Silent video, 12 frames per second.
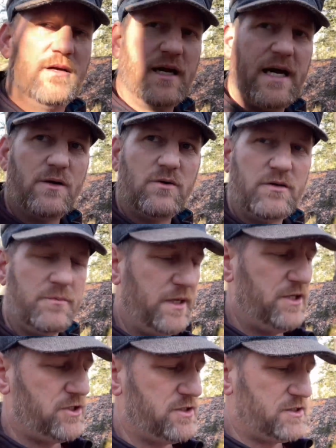out on the
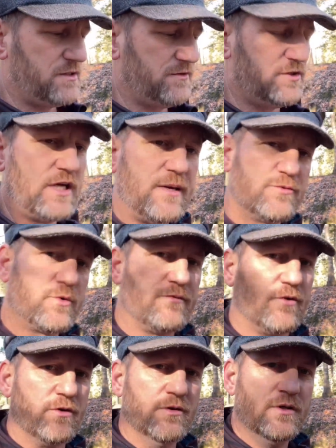beaches of the James
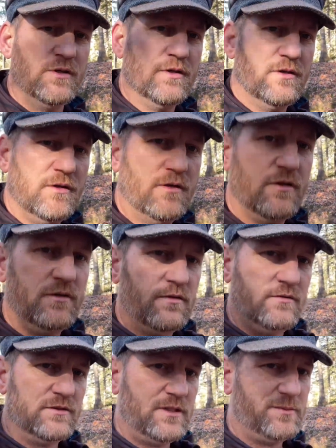River,
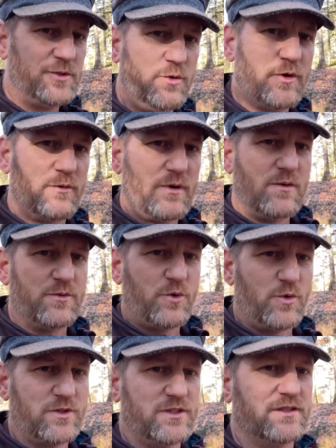tiptoeing around with
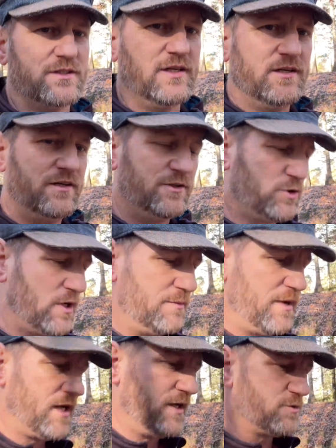horses, trying to
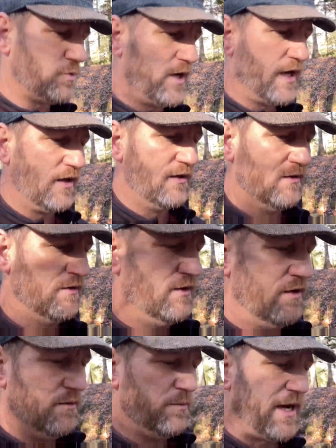make his way
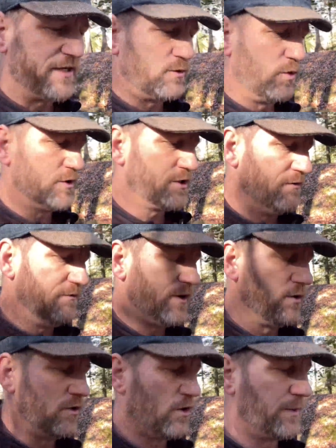back towards the
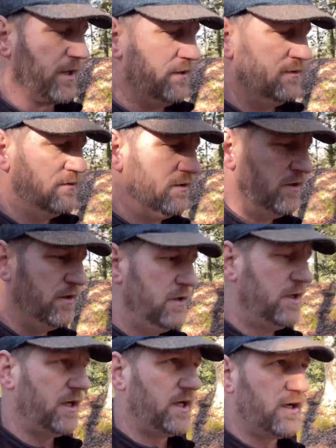Confederate army.
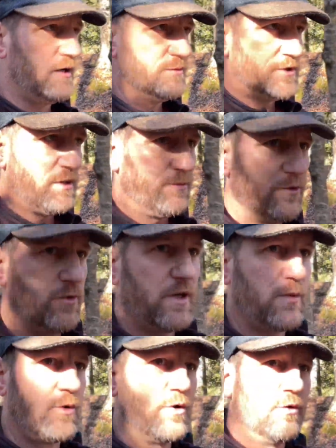And he comes up through
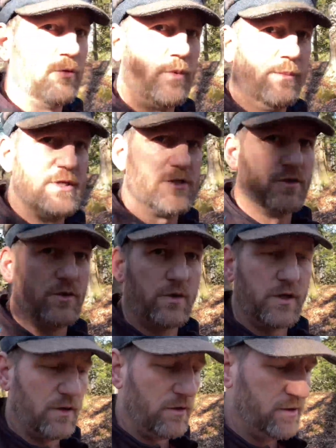that road that we mentioned
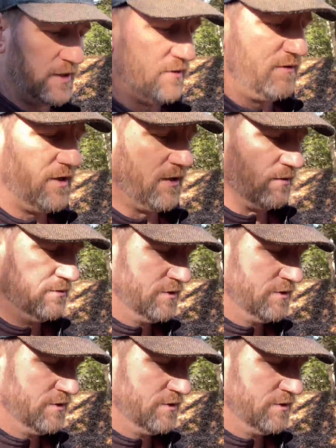earlier in the video.